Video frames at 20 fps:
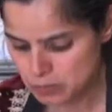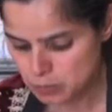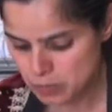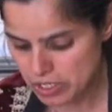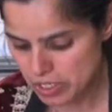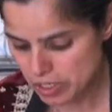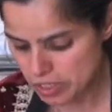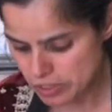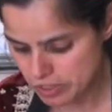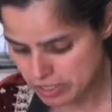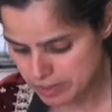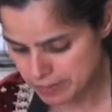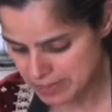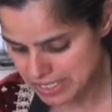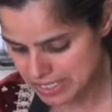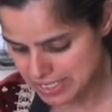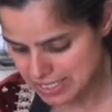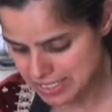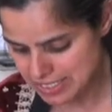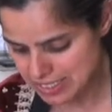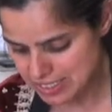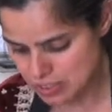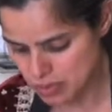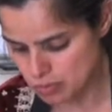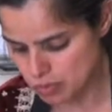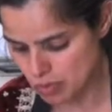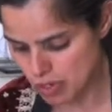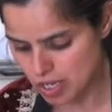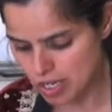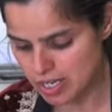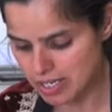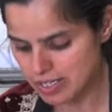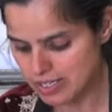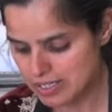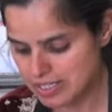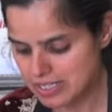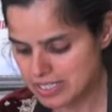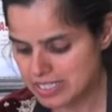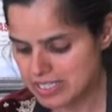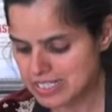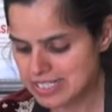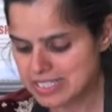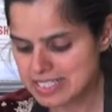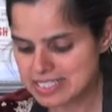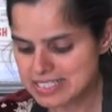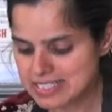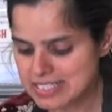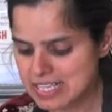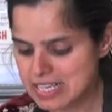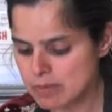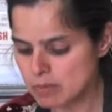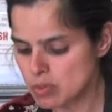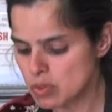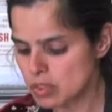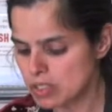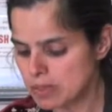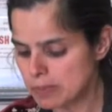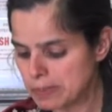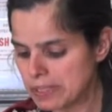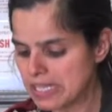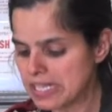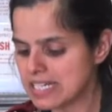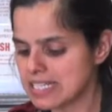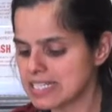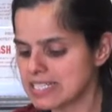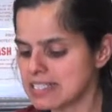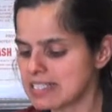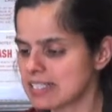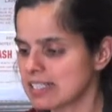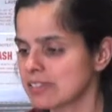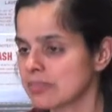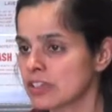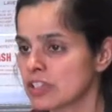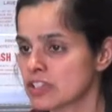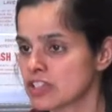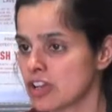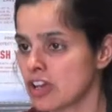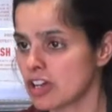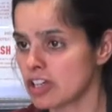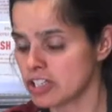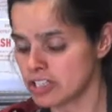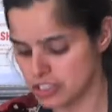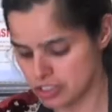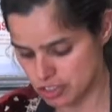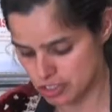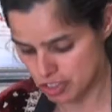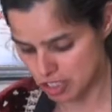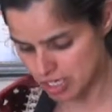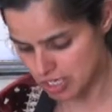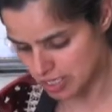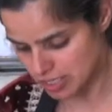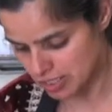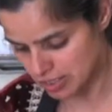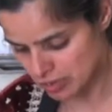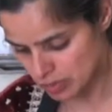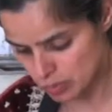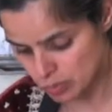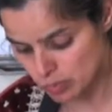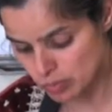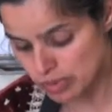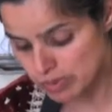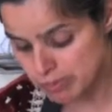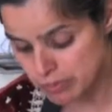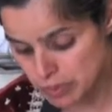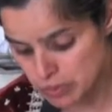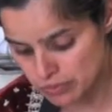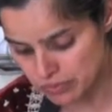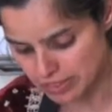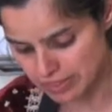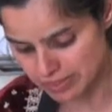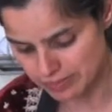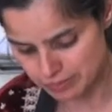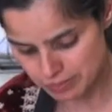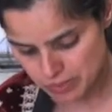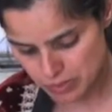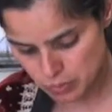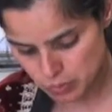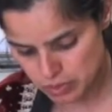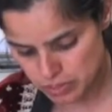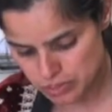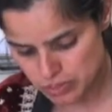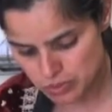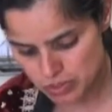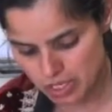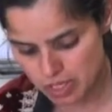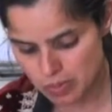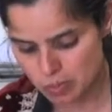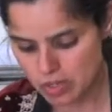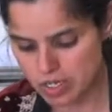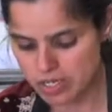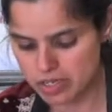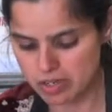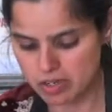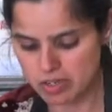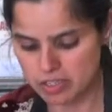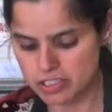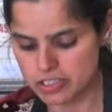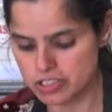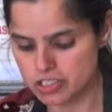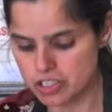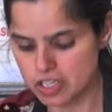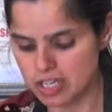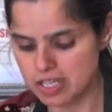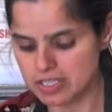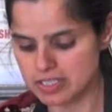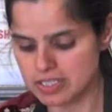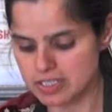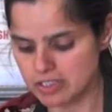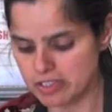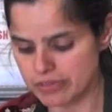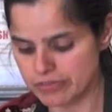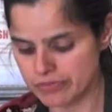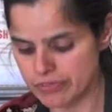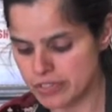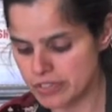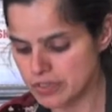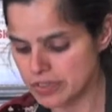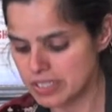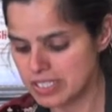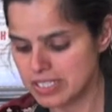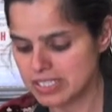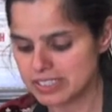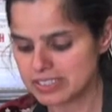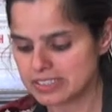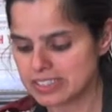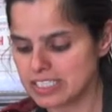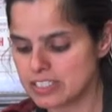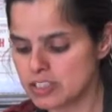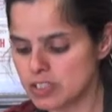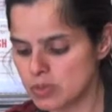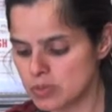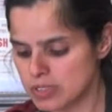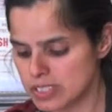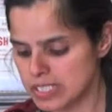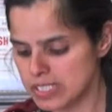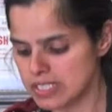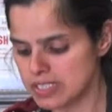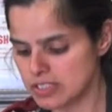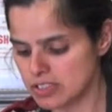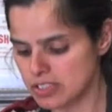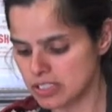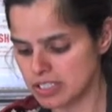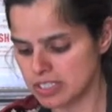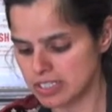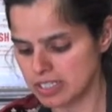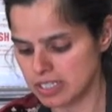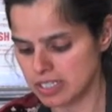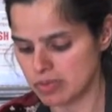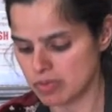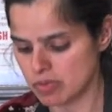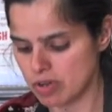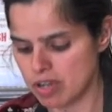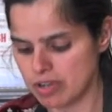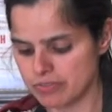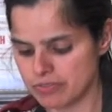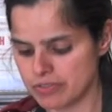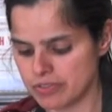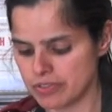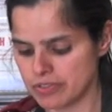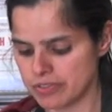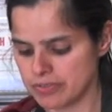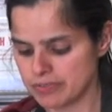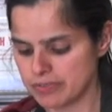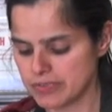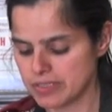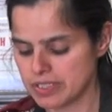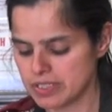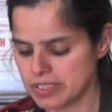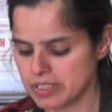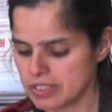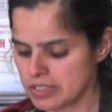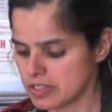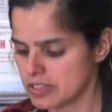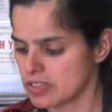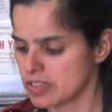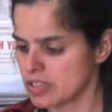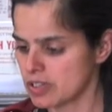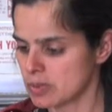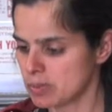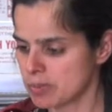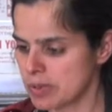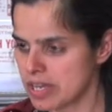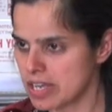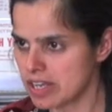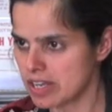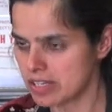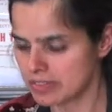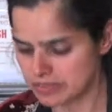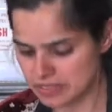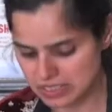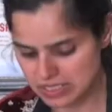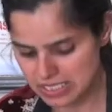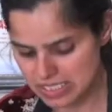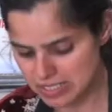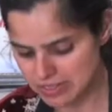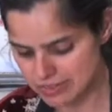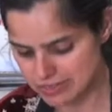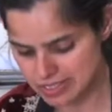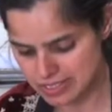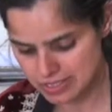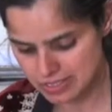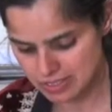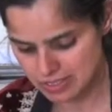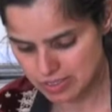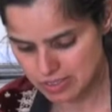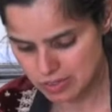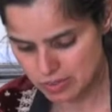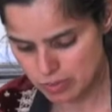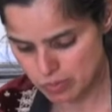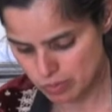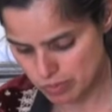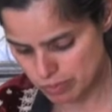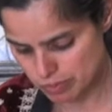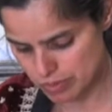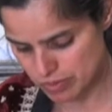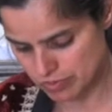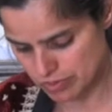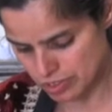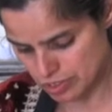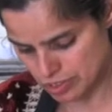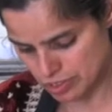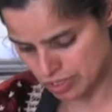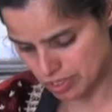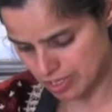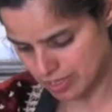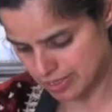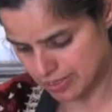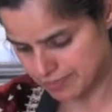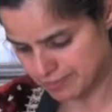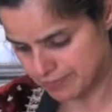We are going to be eating this raw. Same rule applies. If there's a hard stalk, remove it. We do not want hard stalks in our food. They don't taste good in raw food. So break off the leaves, remove the stalk.